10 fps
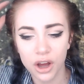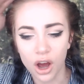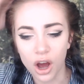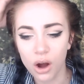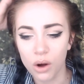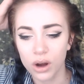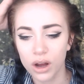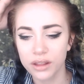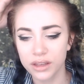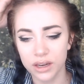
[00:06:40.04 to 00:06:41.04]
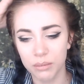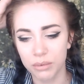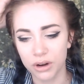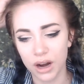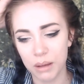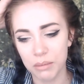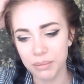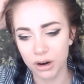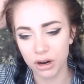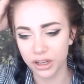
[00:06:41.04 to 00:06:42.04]
"Oh, the number. I'm at a
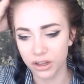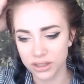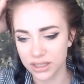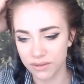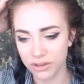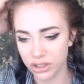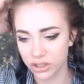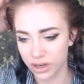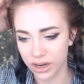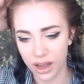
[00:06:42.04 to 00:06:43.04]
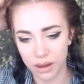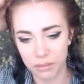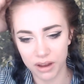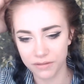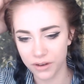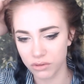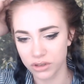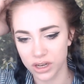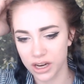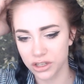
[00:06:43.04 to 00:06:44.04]
party on 7th Street, and my phone
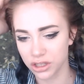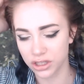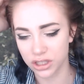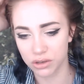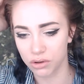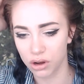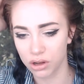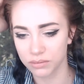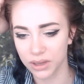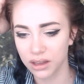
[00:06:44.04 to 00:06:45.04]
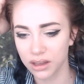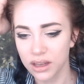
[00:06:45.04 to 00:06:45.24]
died just as you called me.